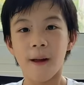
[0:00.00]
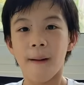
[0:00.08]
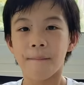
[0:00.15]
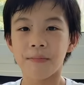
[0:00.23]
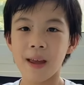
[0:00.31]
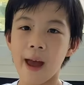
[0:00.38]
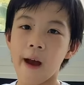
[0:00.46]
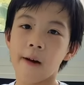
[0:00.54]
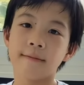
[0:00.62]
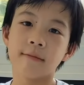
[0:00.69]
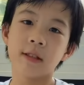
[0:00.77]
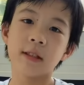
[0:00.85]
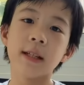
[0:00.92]

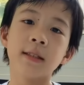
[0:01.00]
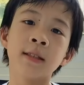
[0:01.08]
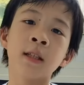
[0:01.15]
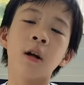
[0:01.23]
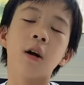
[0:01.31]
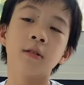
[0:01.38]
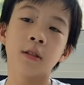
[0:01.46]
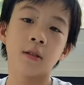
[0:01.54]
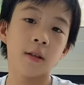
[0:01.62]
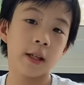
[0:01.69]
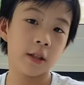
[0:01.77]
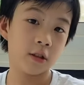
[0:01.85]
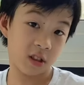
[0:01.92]
Now, Jensen also
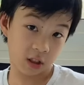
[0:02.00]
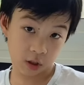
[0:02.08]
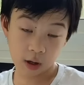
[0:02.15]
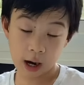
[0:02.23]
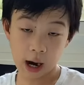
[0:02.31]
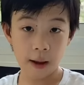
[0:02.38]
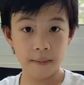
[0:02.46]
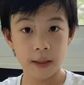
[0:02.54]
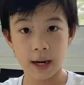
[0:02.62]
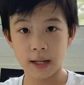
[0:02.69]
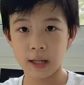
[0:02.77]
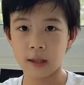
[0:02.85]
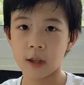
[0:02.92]
later described
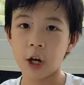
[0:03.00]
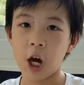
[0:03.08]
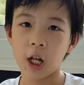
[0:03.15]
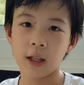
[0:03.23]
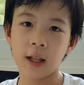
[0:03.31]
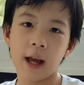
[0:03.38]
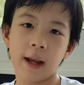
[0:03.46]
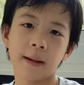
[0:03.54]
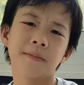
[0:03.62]
that he thought like